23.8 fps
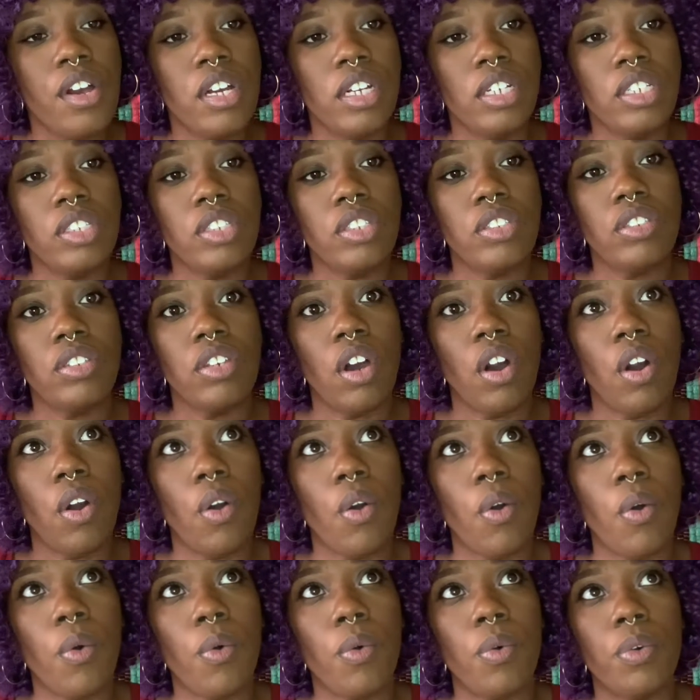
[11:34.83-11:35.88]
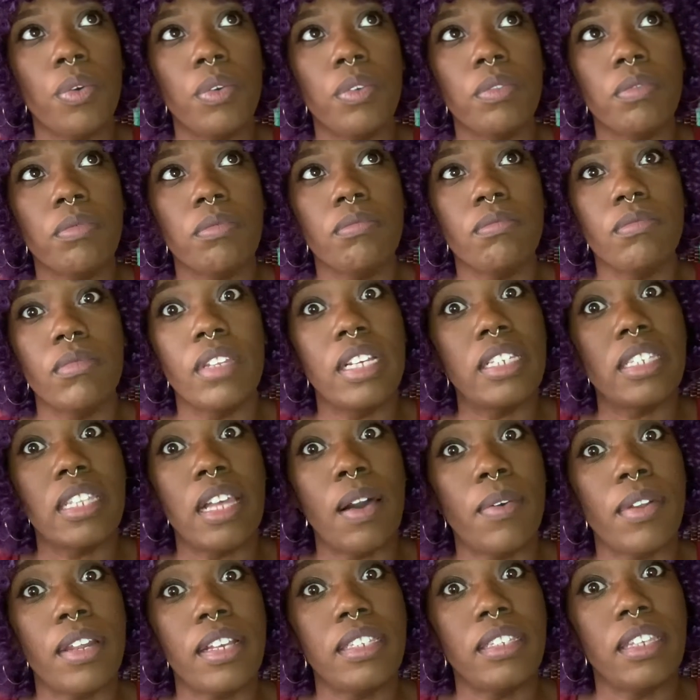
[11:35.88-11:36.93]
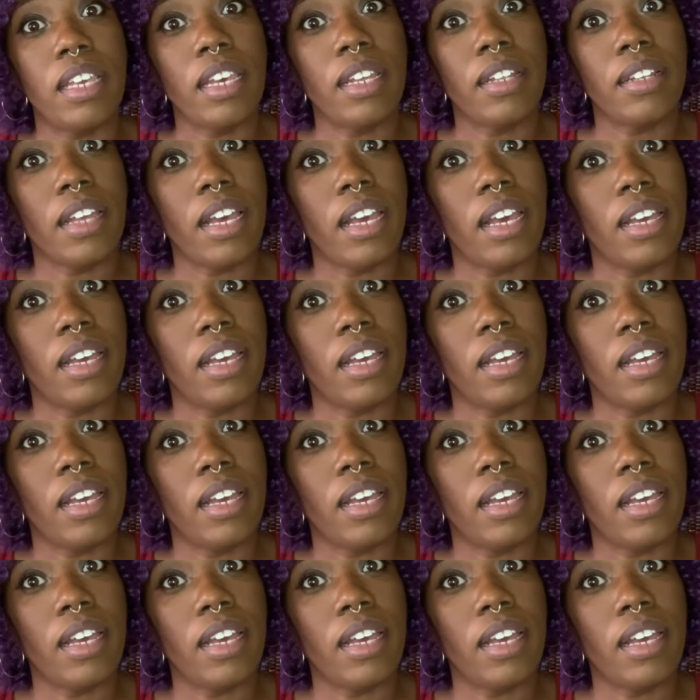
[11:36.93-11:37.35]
So that's not what I said.